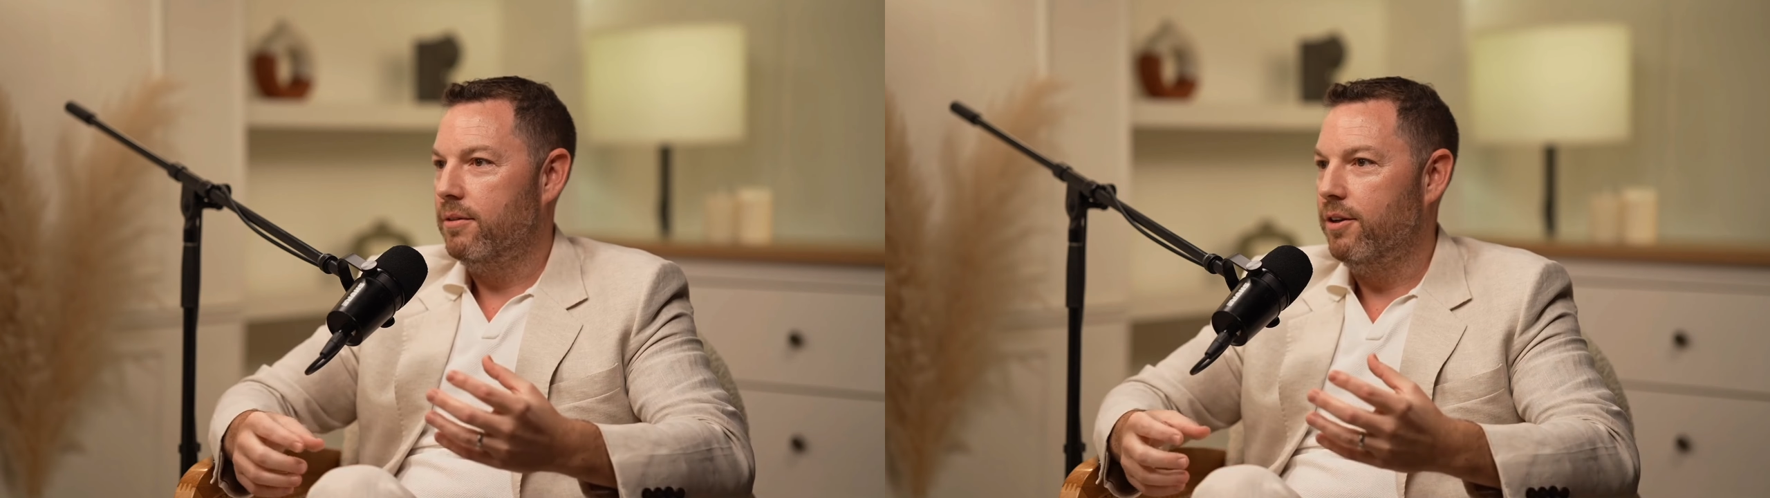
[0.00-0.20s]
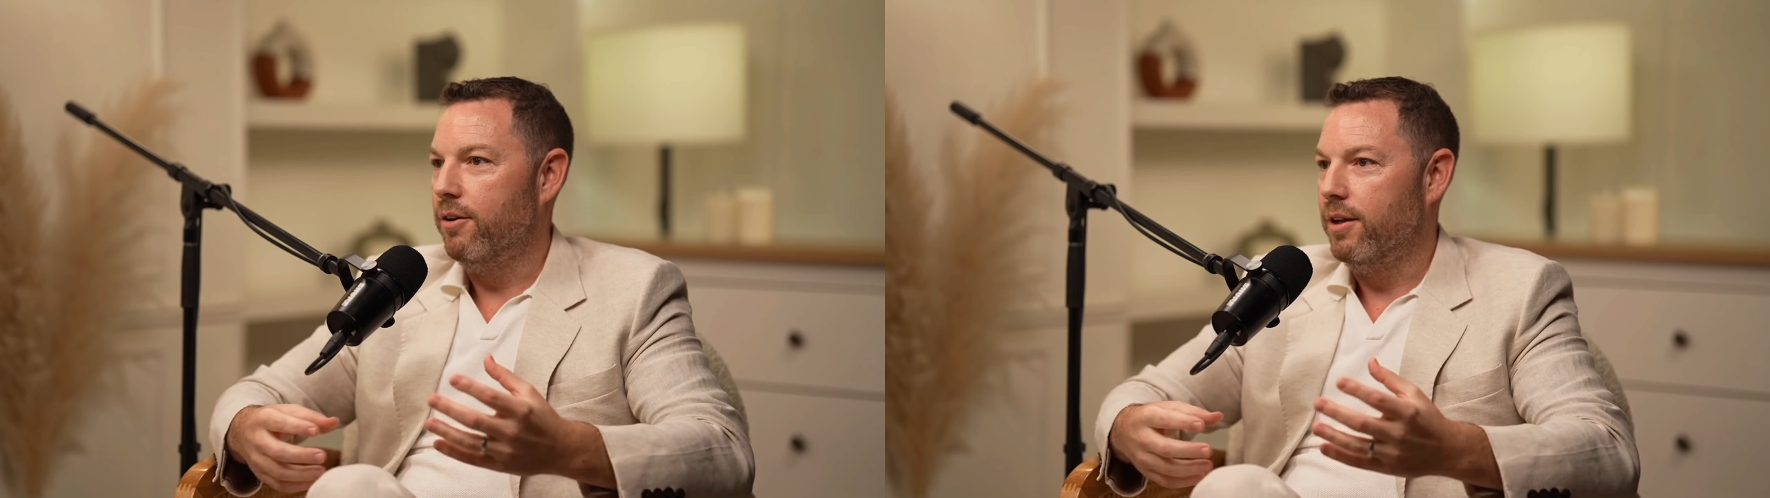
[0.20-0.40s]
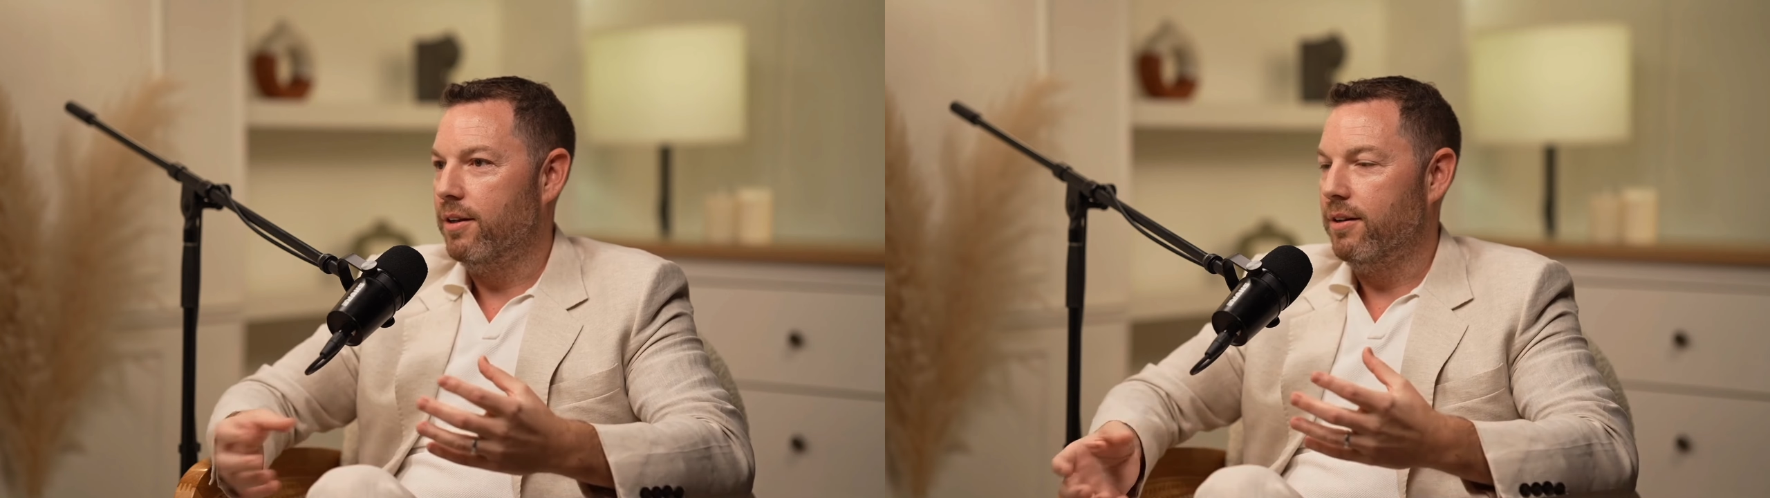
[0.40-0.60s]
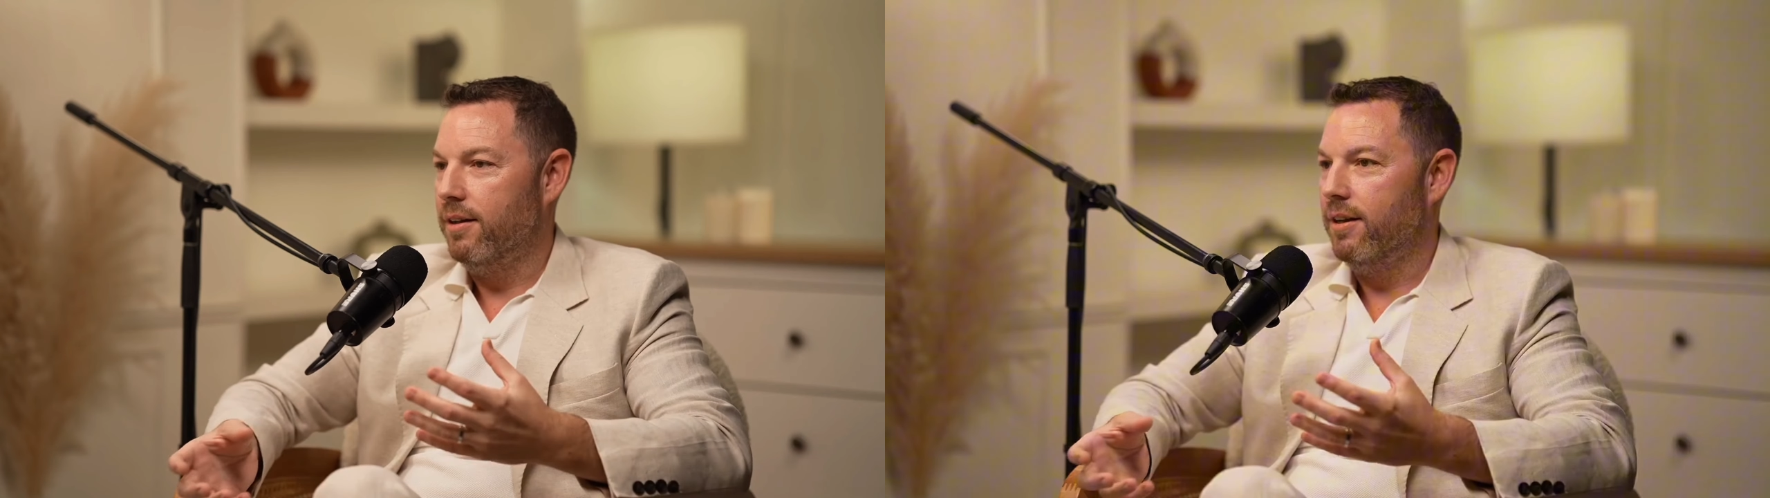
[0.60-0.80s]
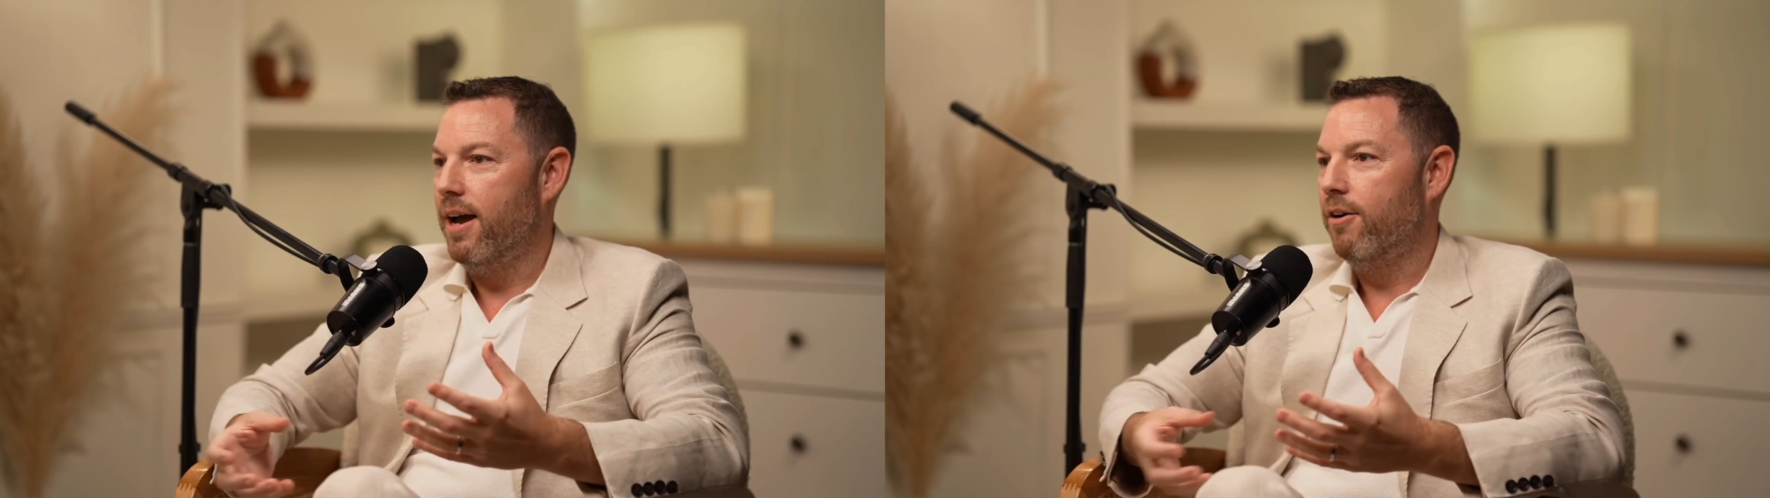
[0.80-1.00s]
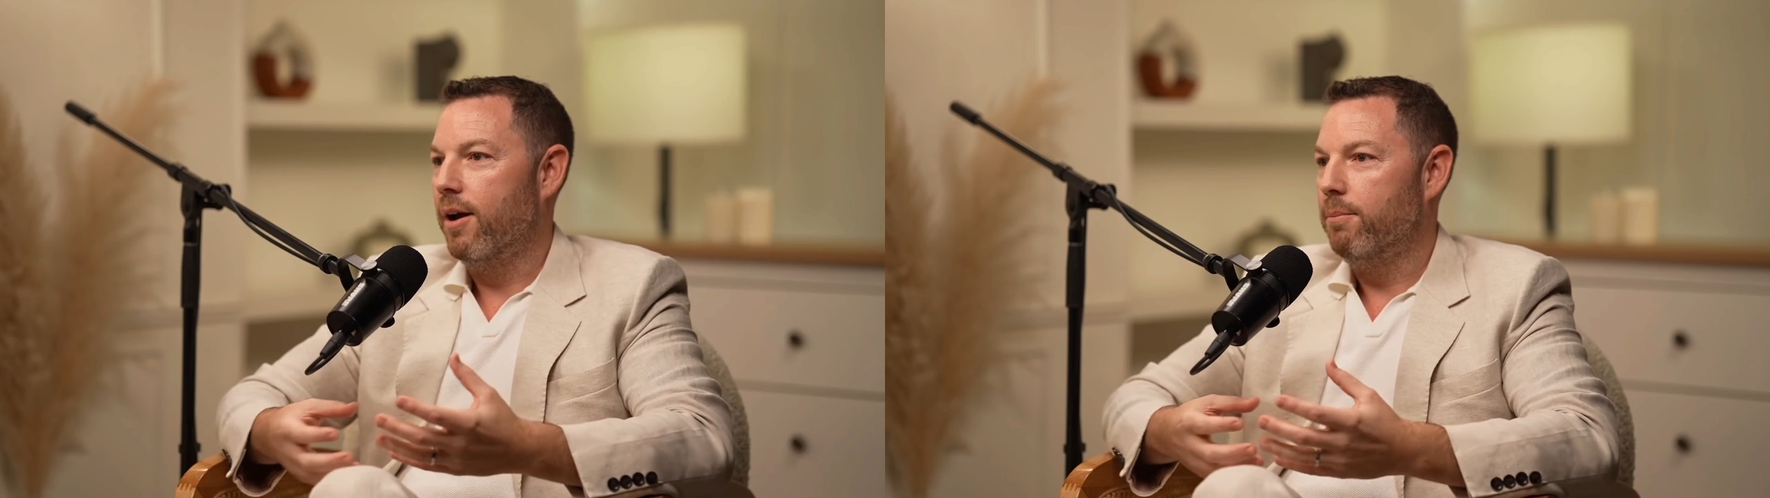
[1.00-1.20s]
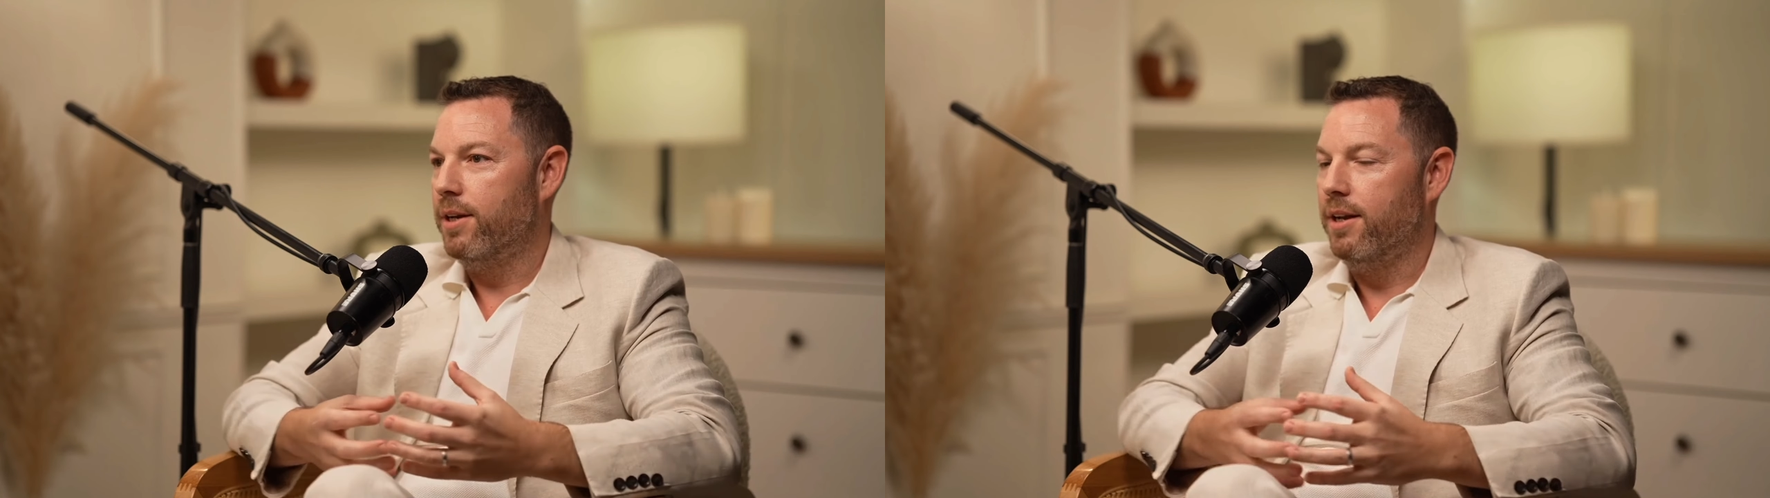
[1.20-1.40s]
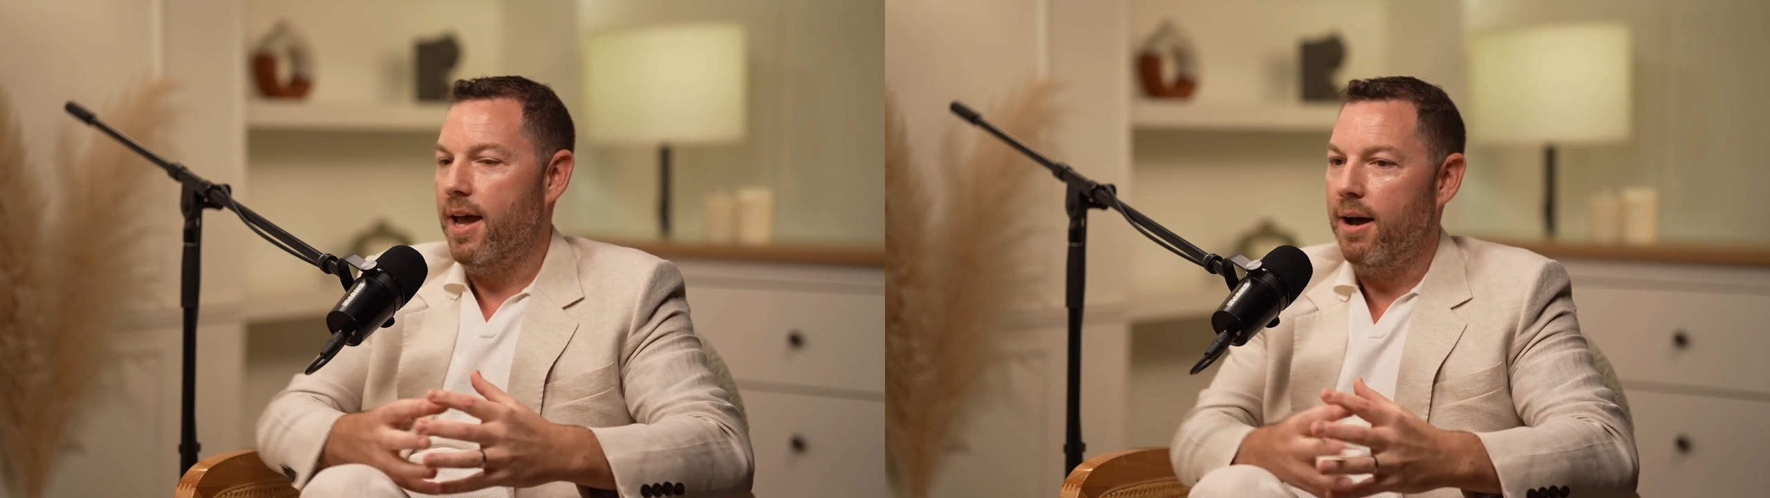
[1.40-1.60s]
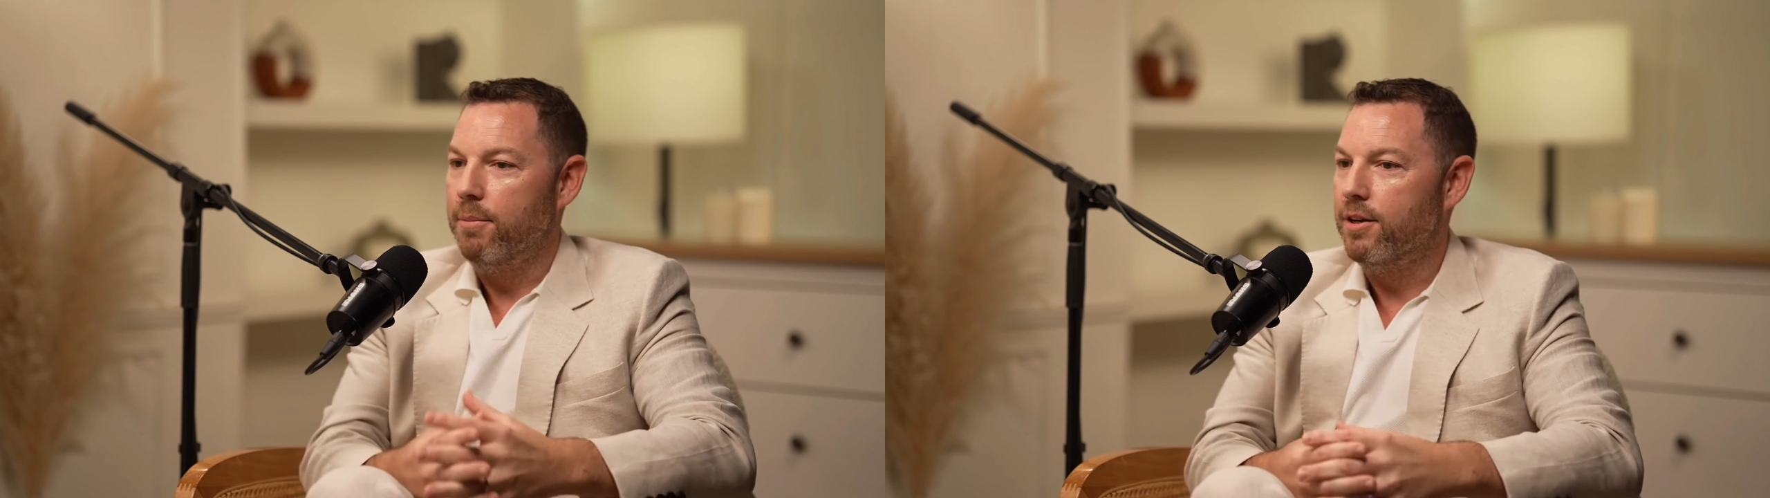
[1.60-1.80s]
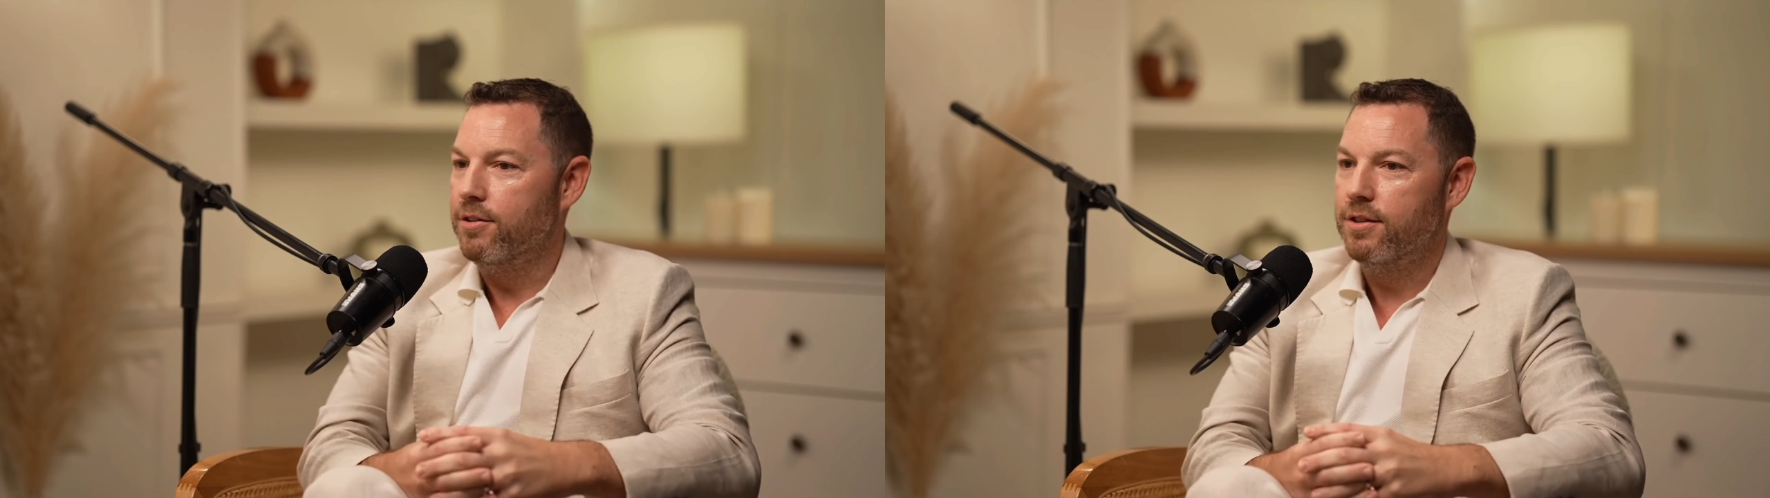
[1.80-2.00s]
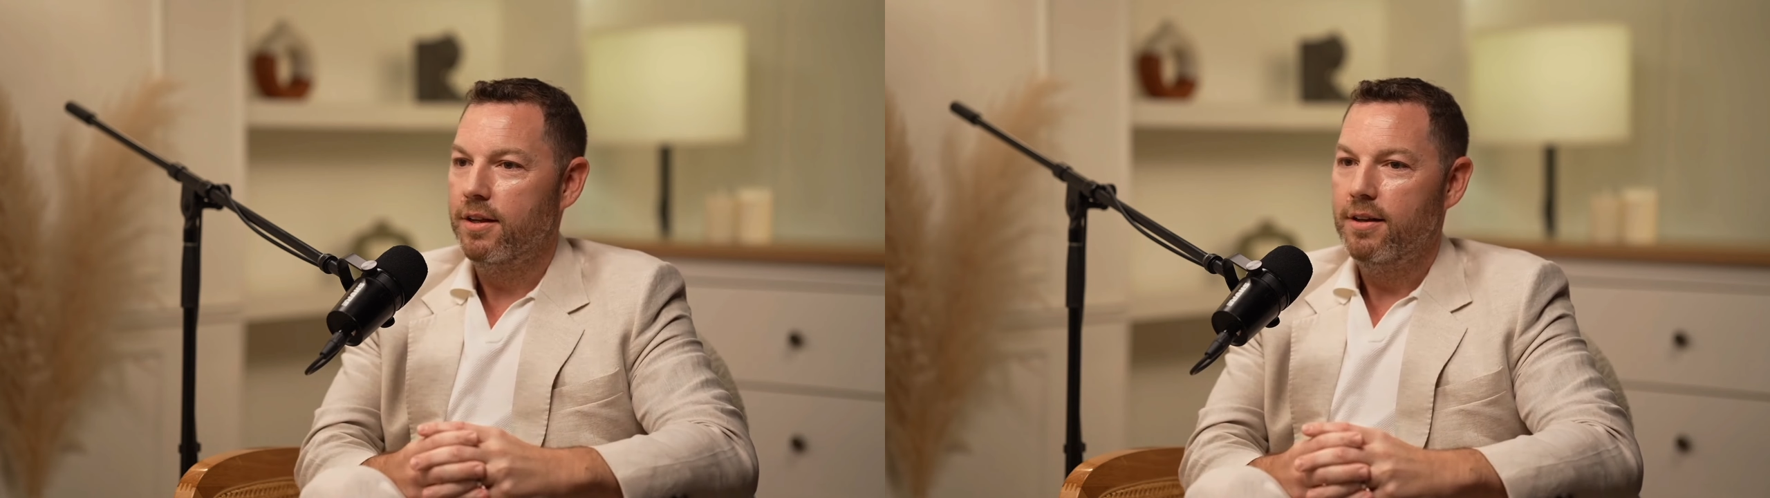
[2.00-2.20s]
in our company now, because